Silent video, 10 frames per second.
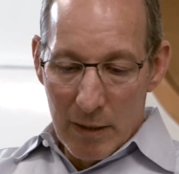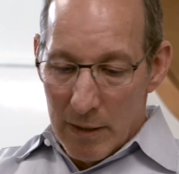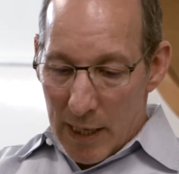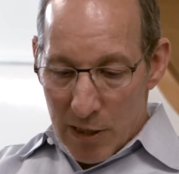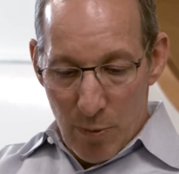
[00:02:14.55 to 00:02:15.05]
a
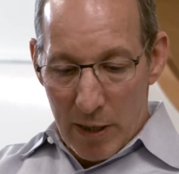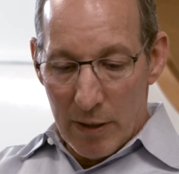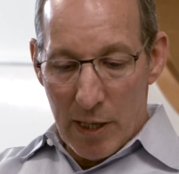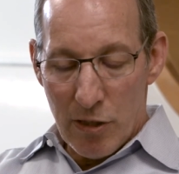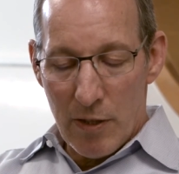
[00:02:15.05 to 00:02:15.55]
little less
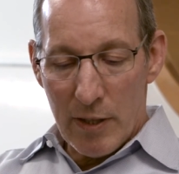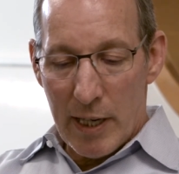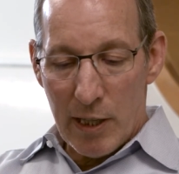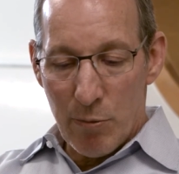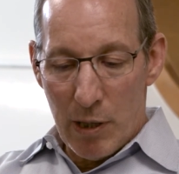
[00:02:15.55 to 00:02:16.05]
regulation in the
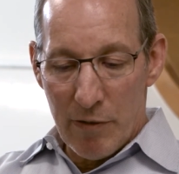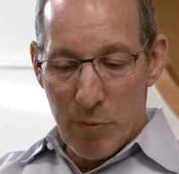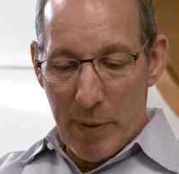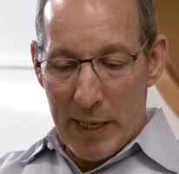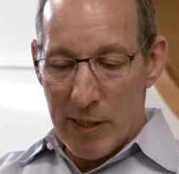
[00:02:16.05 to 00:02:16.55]

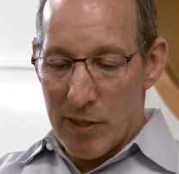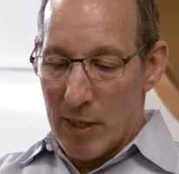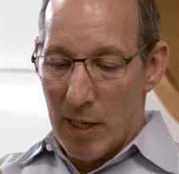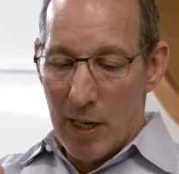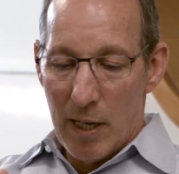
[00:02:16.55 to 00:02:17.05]
K-12
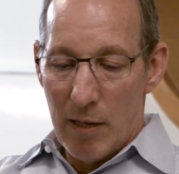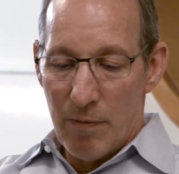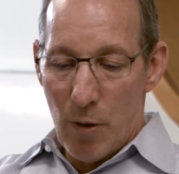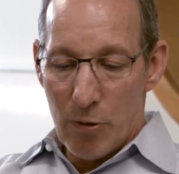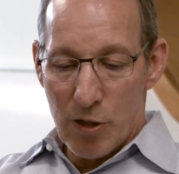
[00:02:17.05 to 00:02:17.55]
space,
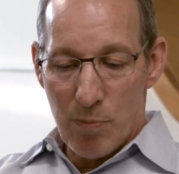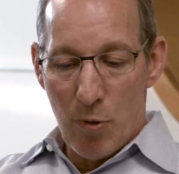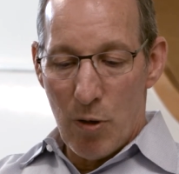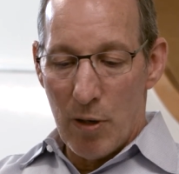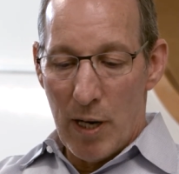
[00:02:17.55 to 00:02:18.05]

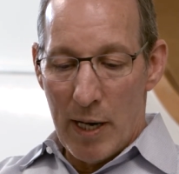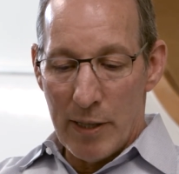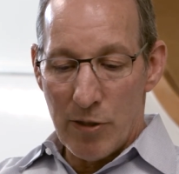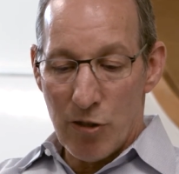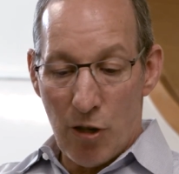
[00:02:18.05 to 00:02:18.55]
focus more
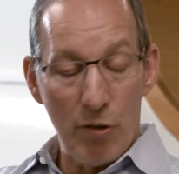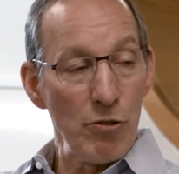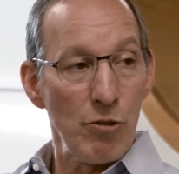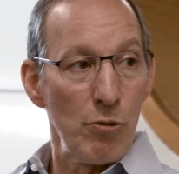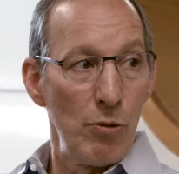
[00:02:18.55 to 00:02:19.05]
on
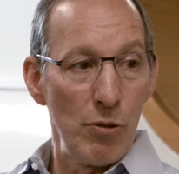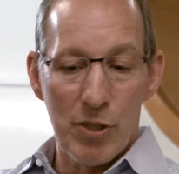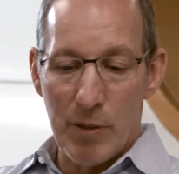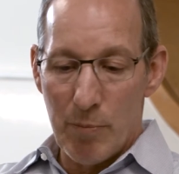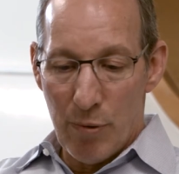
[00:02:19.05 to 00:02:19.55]
charter
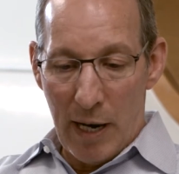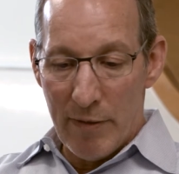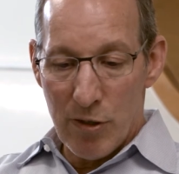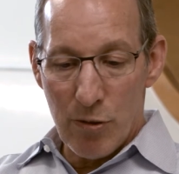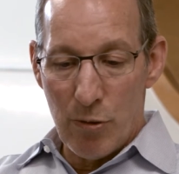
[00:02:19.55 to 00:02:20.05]
schools and
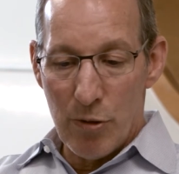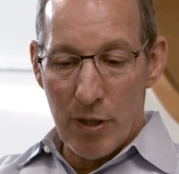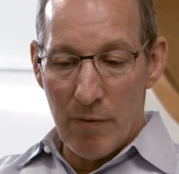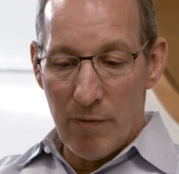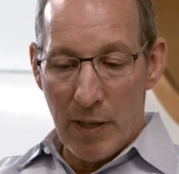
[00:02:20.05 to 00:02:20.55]
private
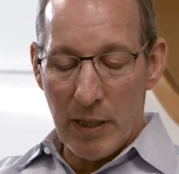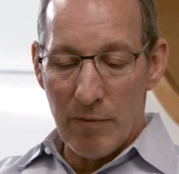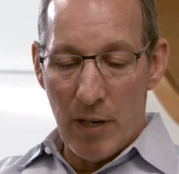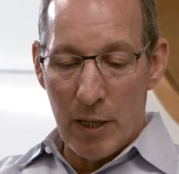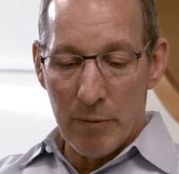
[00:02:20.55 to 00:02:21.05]
schools and
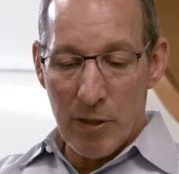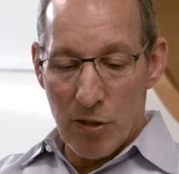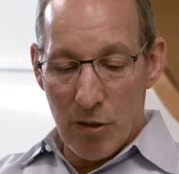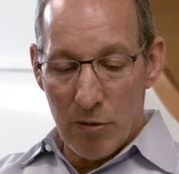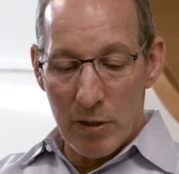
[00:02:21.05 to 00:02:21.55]
funding following
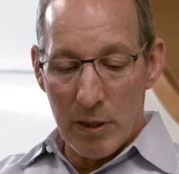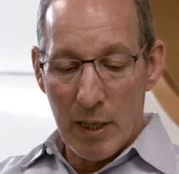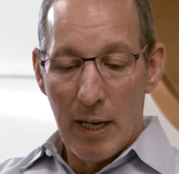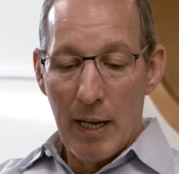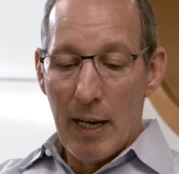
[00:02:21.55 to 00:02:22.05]
the
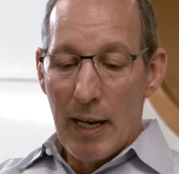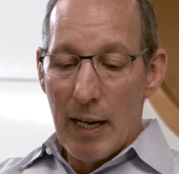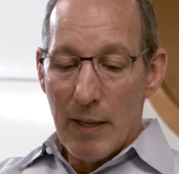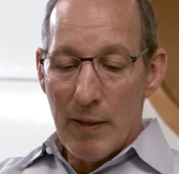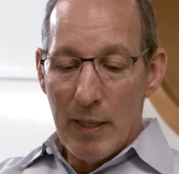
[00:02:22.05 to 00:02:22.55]
student.
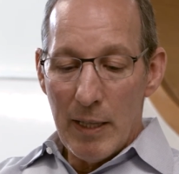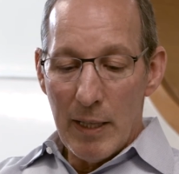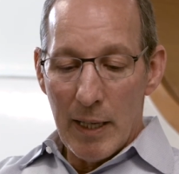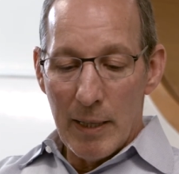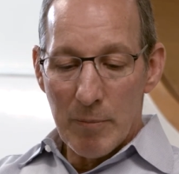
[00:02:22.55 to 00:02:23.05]

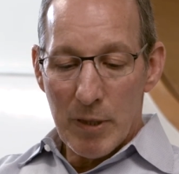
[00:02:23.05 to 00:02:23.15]
The